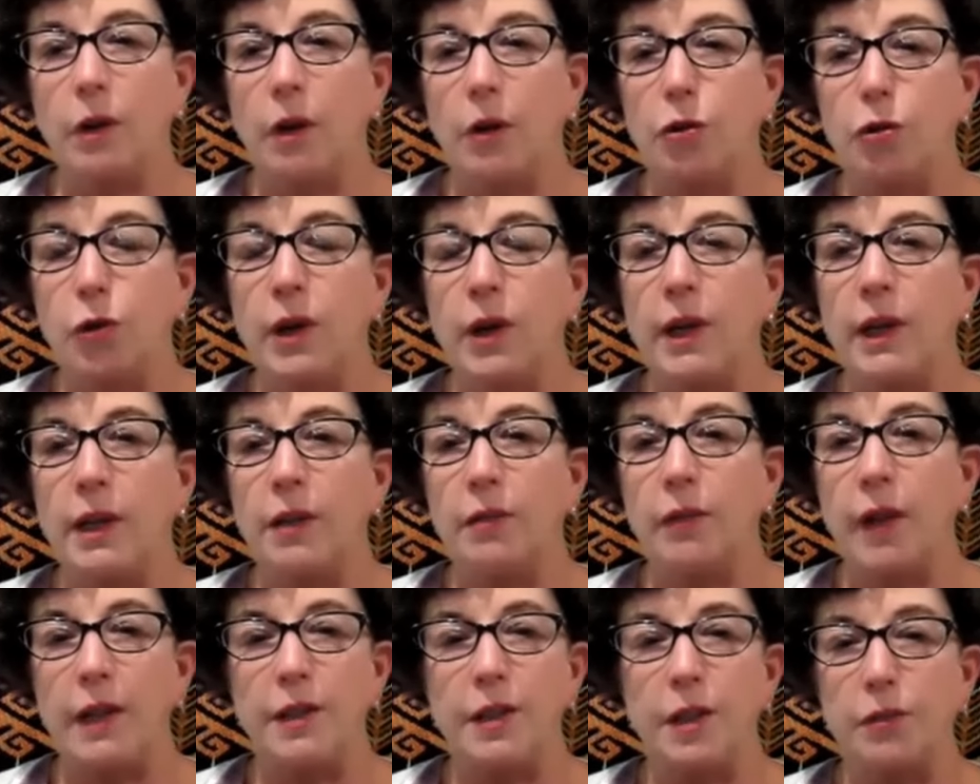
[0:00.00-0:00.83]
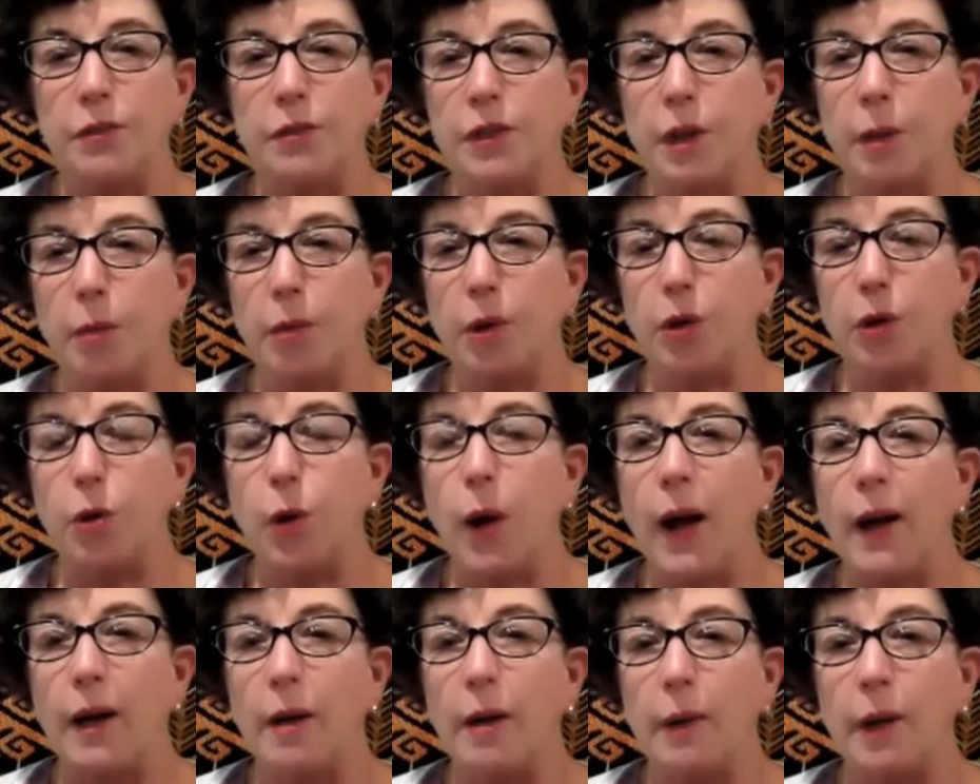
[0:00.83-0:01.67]
treating invasive zebra and
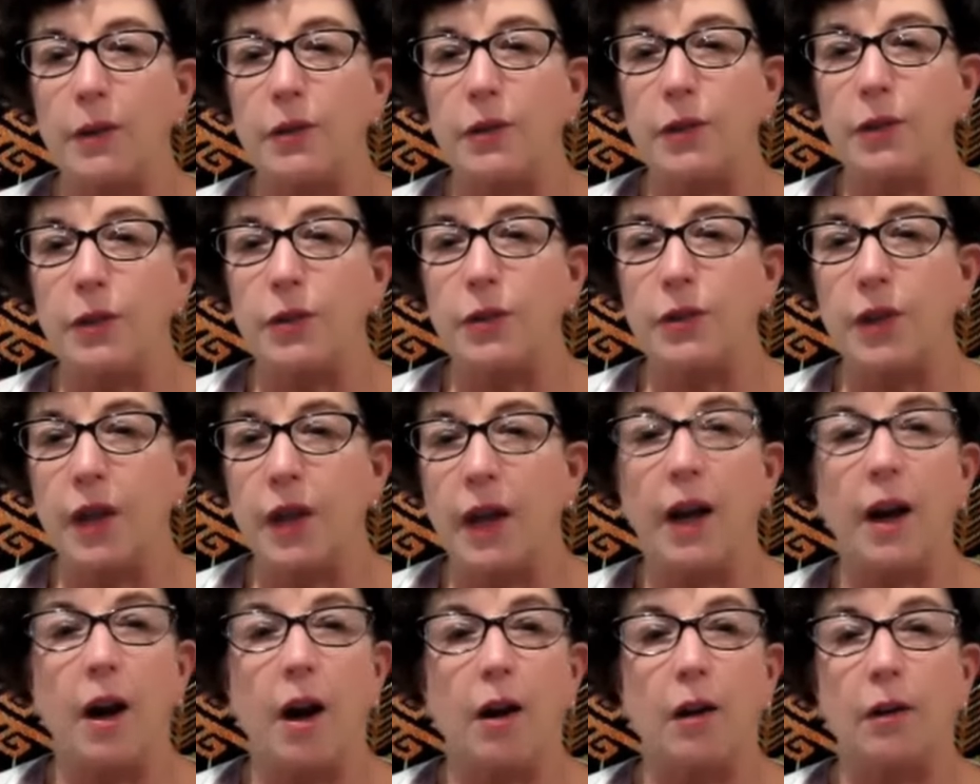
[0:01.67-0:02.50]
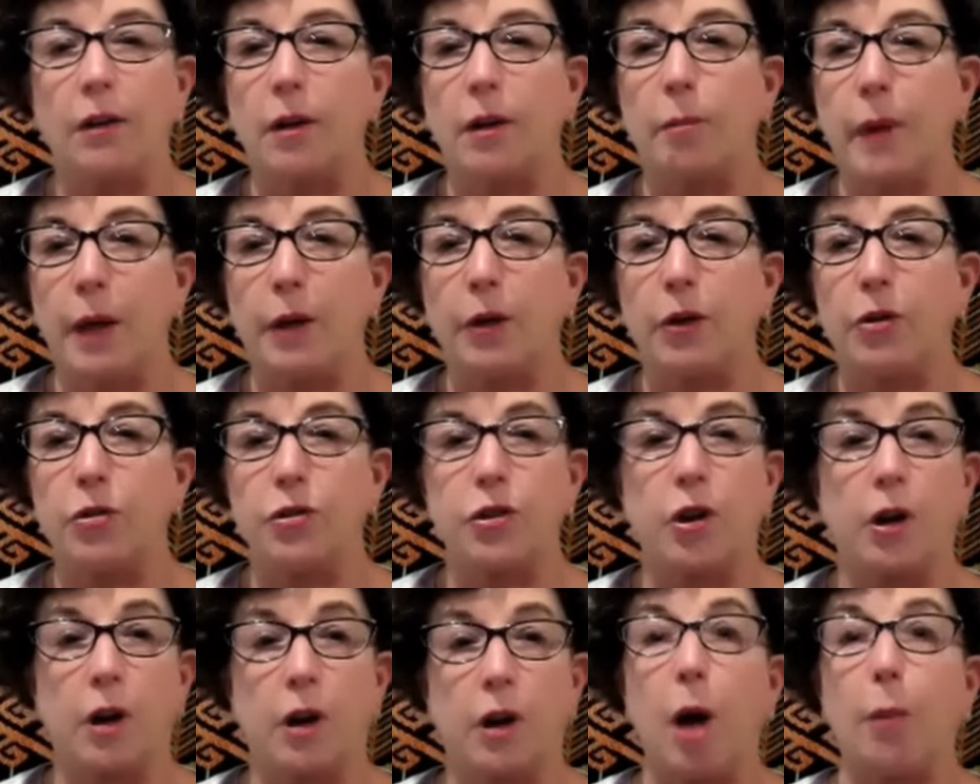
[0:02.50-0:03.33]
quagga mussels, and our
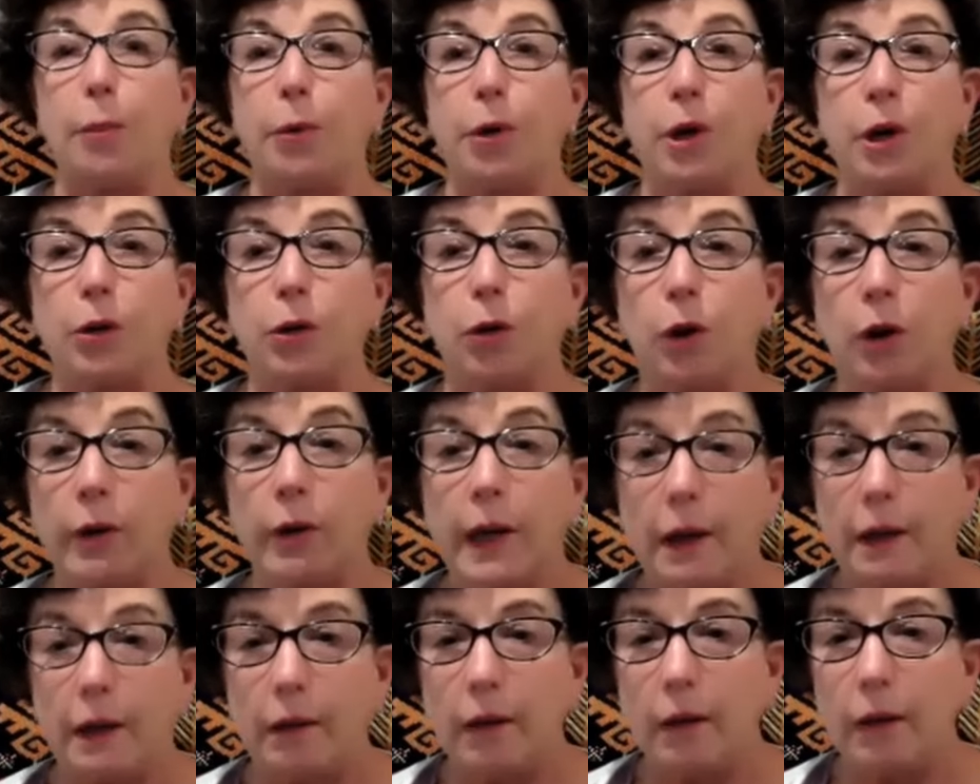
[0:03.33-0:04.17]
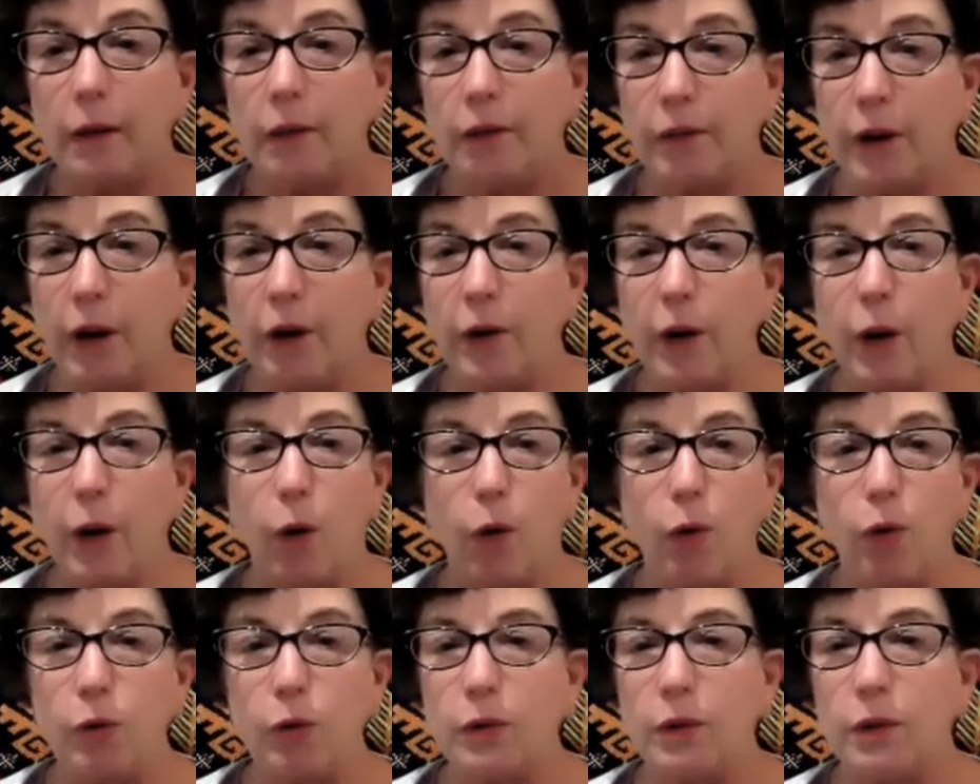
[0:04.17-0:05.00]
competitors are copper and chloramine, very
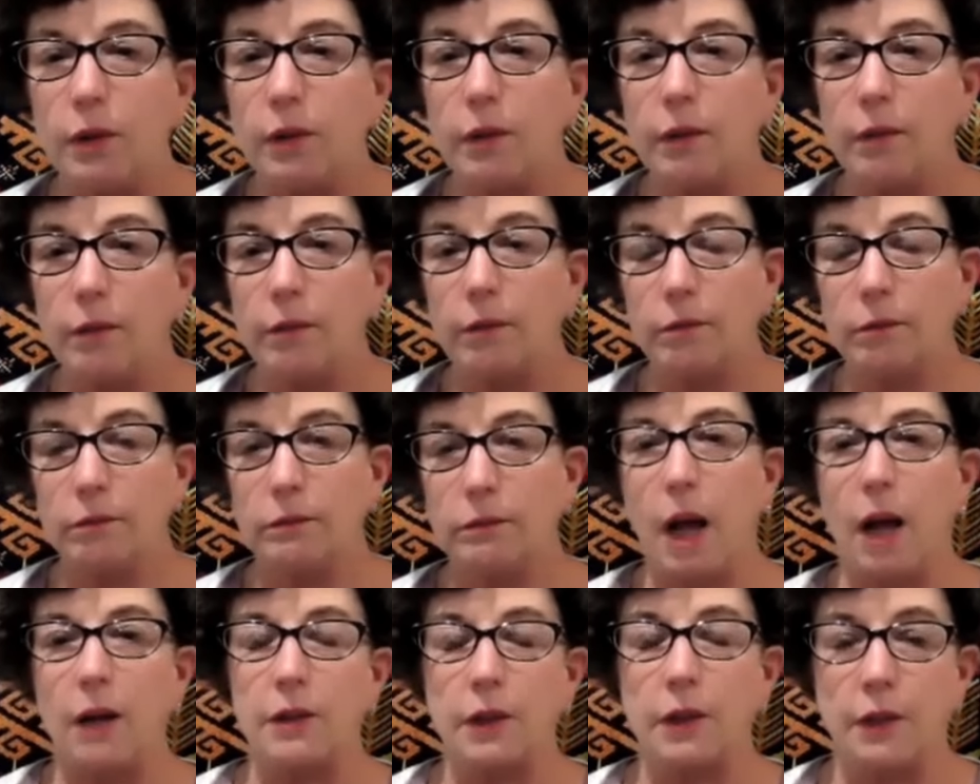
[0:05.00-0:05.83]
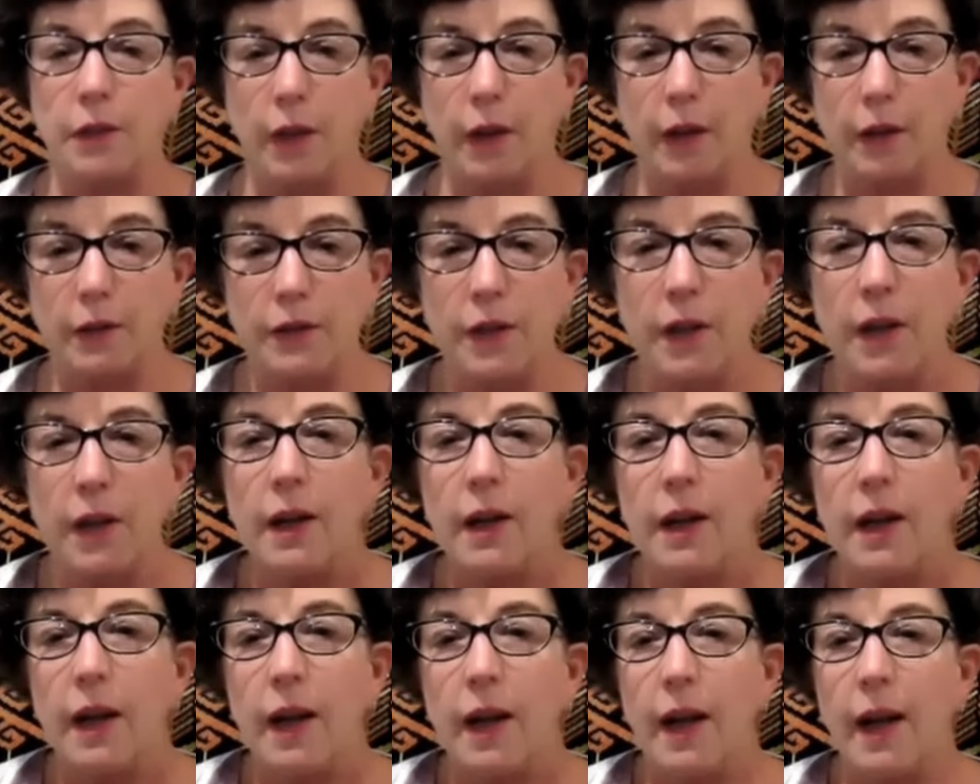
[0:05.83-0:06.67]
old toxic things.
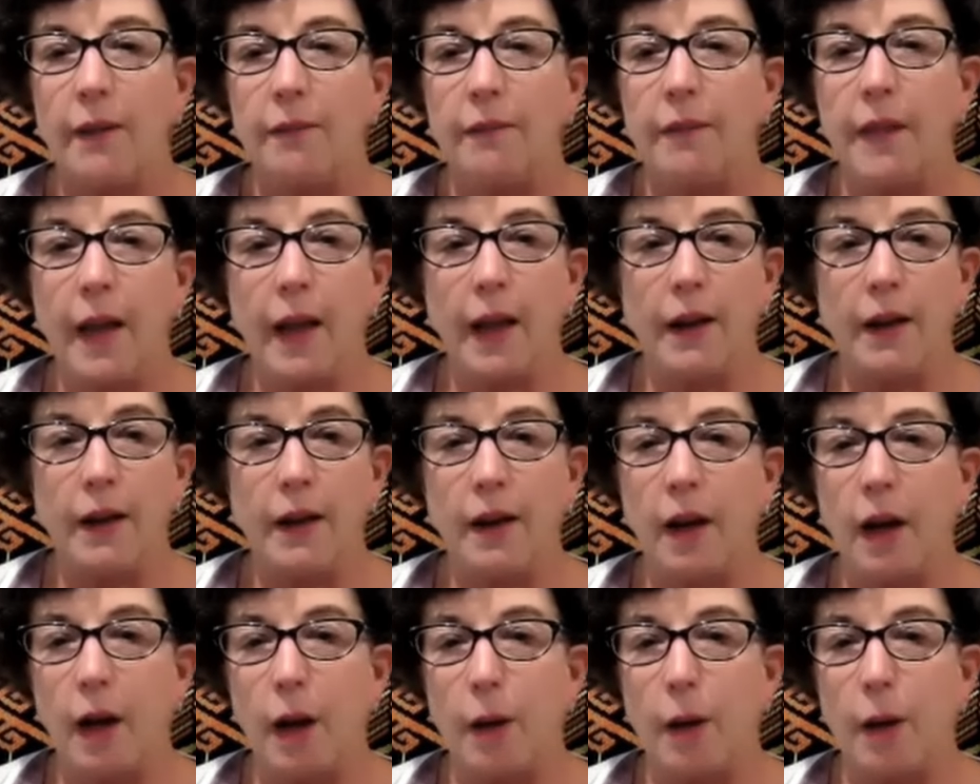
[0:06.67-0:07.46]
And then